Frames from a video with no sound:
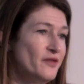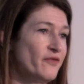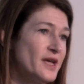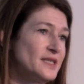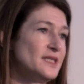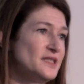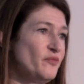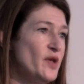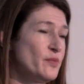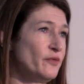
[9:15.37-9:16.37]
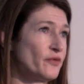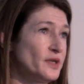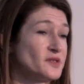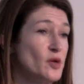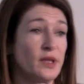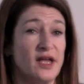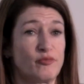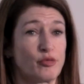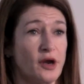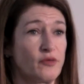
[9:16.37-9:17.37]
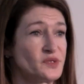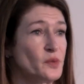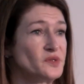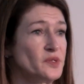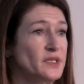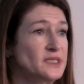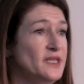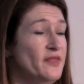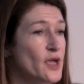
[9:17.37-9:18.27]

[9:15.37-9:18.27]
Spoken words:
The fact is, if people, for example, have product responsibility,